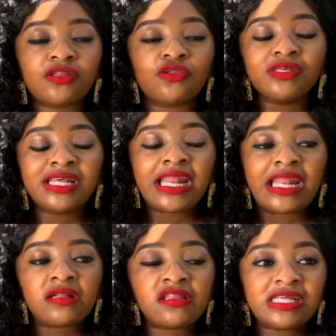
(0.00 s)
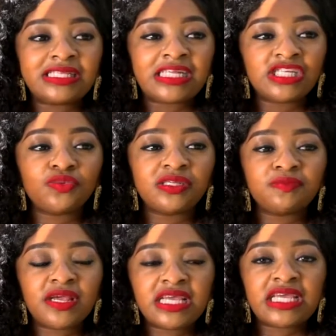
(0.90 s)
those are the little things that she was
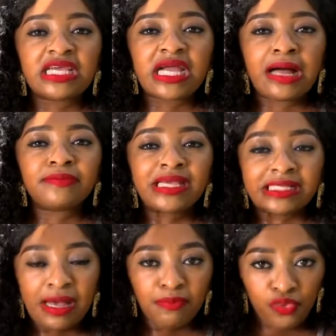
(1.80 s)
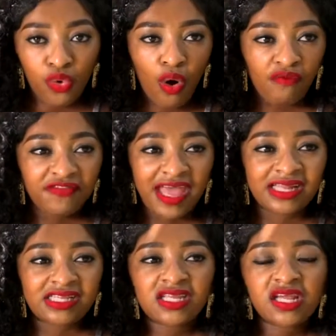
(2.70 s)
making example of,
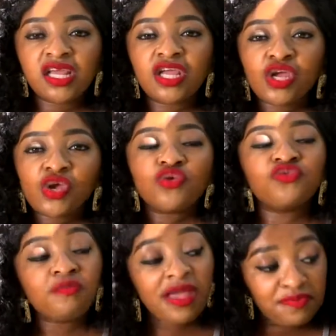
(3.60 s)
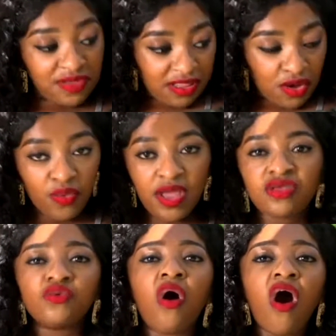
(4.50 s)
that you may be the way
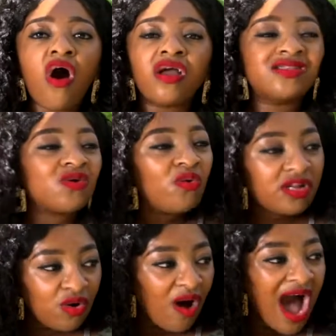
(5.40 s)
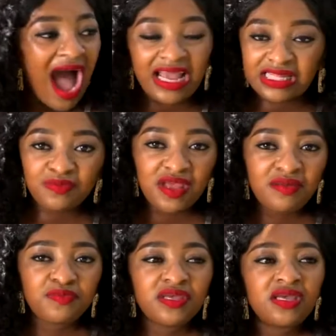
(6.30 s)
you are. It's only your height
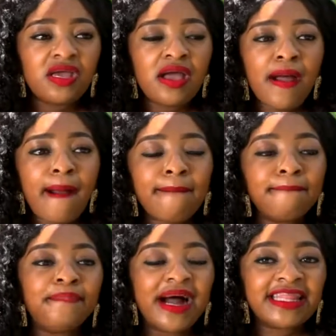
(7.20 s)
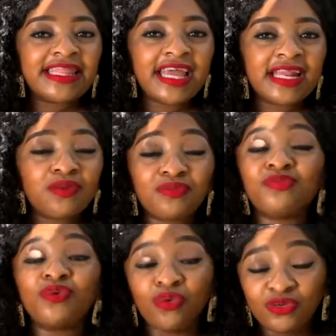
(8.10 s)
maybe. But then
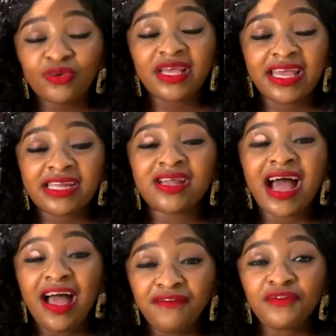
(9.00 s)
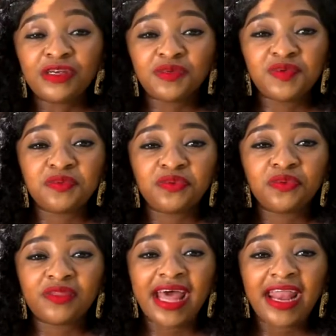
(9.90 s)
we also get average
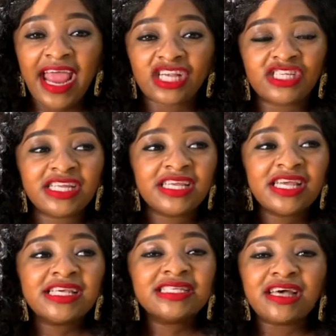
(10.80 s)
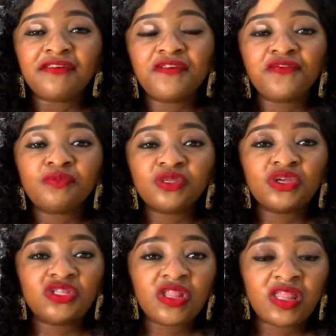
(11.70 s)
people that actually suffer from
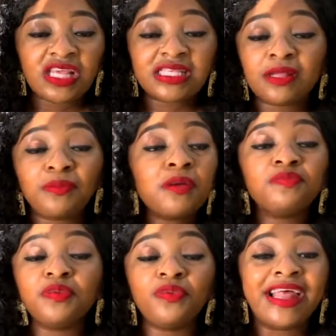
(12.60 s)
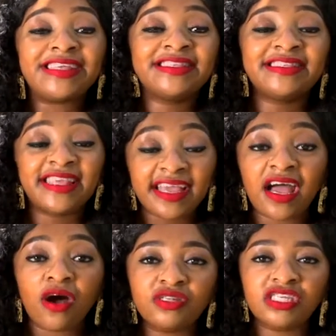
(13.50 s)
certain things. That people are sick
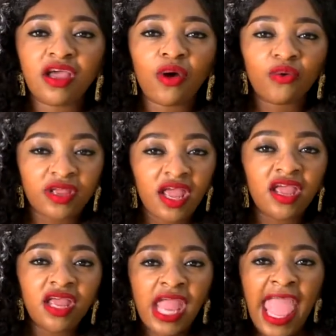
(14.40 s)
out here, okay?